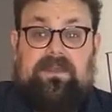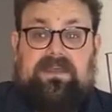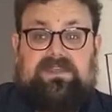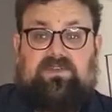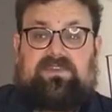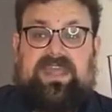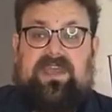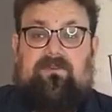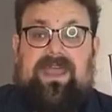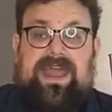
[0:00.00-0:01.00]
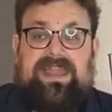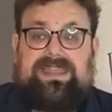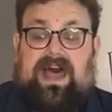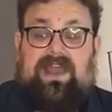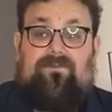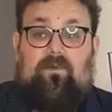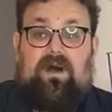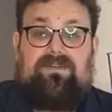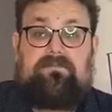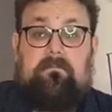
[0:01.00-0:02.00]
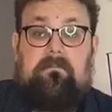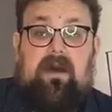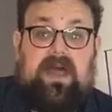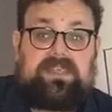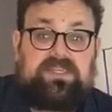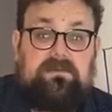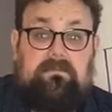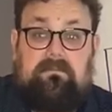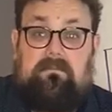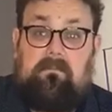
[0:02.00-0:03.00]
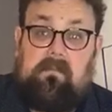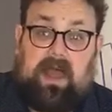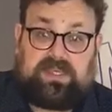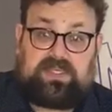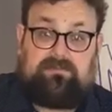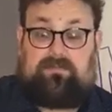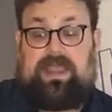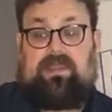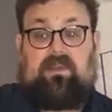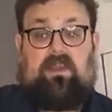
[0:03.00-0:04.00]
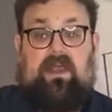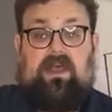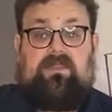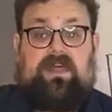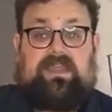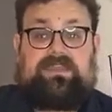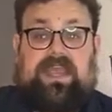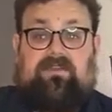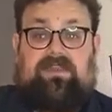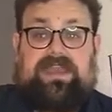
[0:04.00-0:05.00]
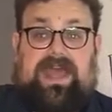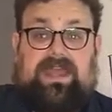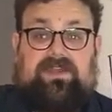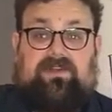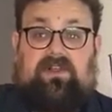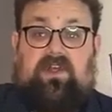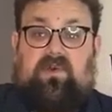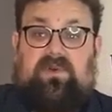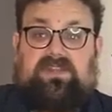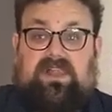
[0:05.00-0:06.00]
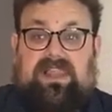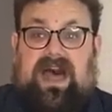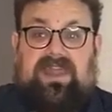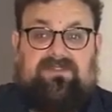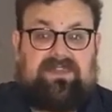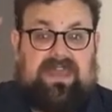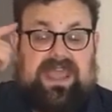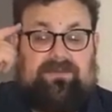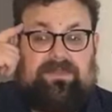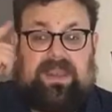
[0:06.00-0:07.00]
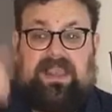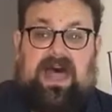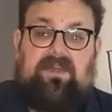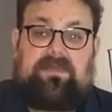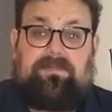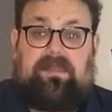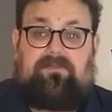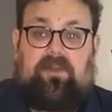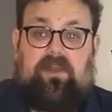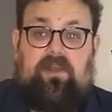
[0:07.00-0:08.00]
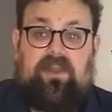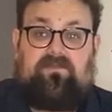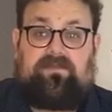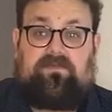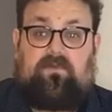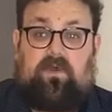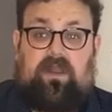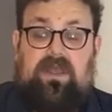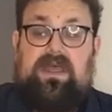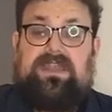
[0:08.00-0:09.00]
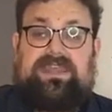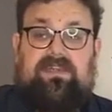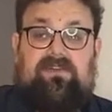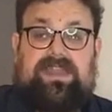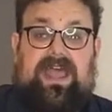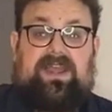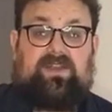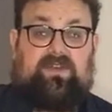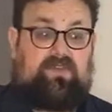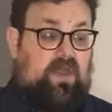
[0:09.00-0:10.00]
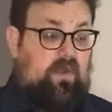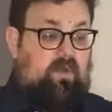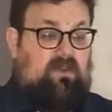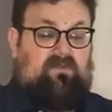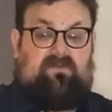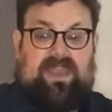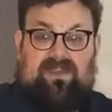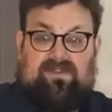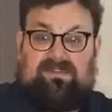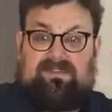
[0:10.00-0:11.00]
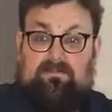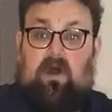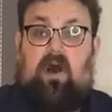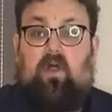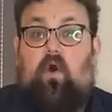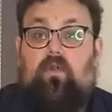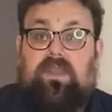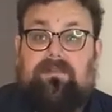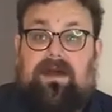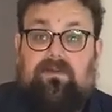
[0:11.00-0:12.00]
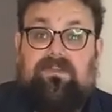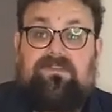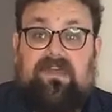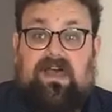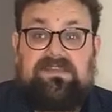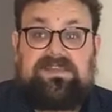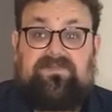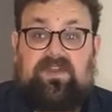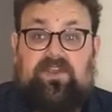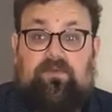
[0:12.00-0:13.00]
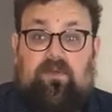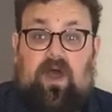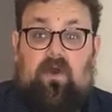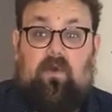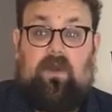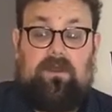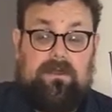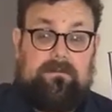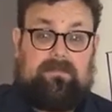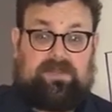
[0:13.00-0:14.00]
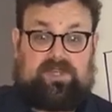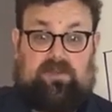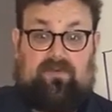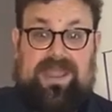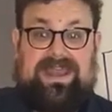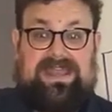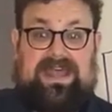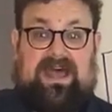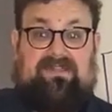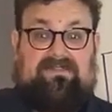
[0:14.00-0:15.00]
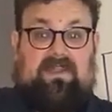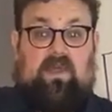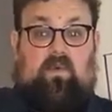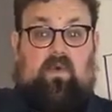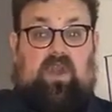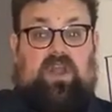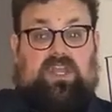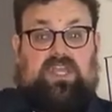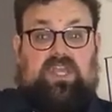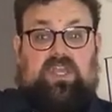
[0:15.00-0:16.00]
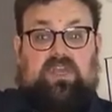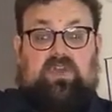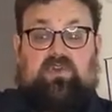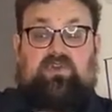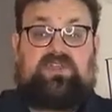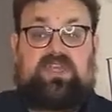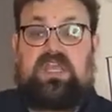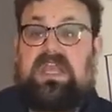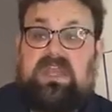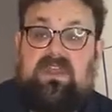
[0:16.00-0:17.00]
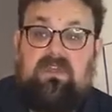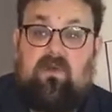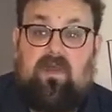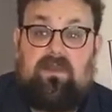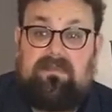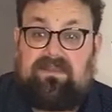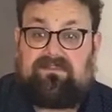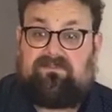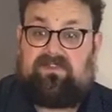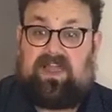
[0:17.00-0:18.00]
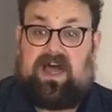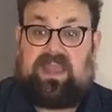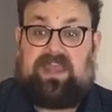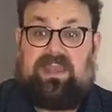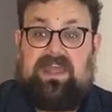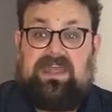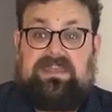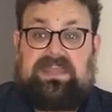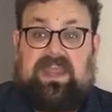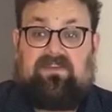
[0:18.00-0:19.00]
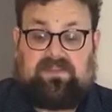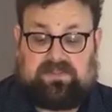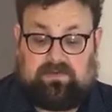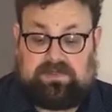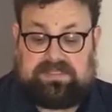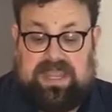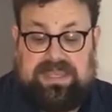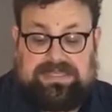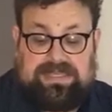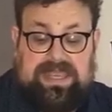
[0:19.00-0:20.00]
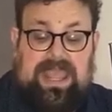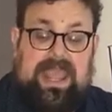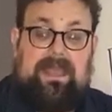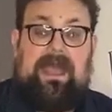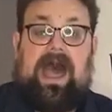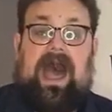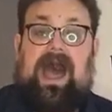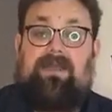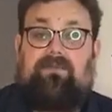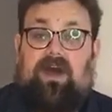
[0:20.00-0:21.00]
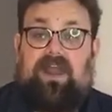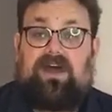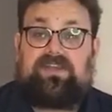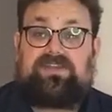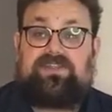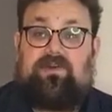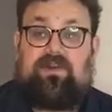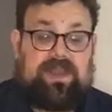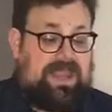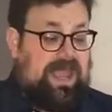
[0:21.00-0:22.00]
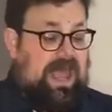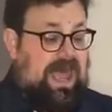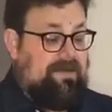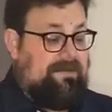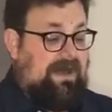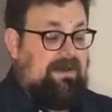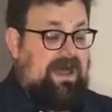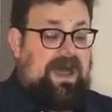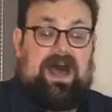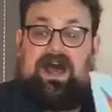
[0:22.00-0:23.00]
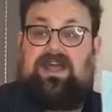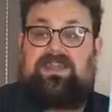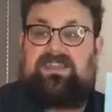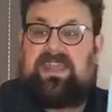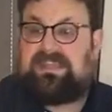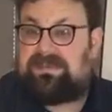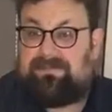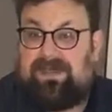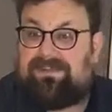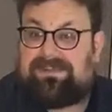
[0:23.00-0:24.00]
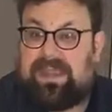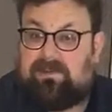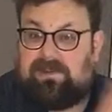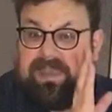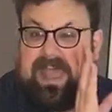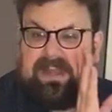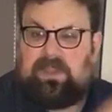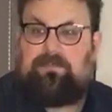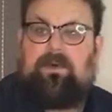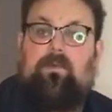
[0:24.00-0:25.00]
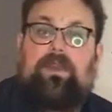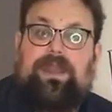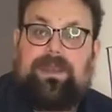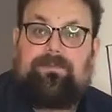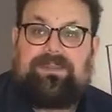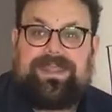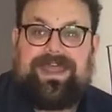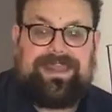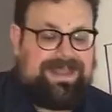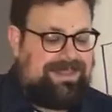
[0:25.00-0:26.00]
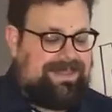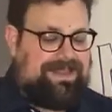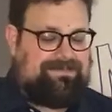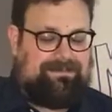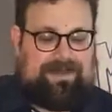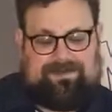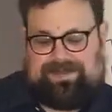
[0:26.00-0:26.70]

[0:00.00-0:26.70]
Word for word: So, pteranodon was much, much bigger than a pterodactyl, which a lot of the animal that a lot of people have heard of before. Pterodactyls were very small, only about the size of a crow, but pteranodons were huge, enormous flying pterosaurs. And today I brought a story about a it's about a pterodactyl, but we're going to pretend that it's about a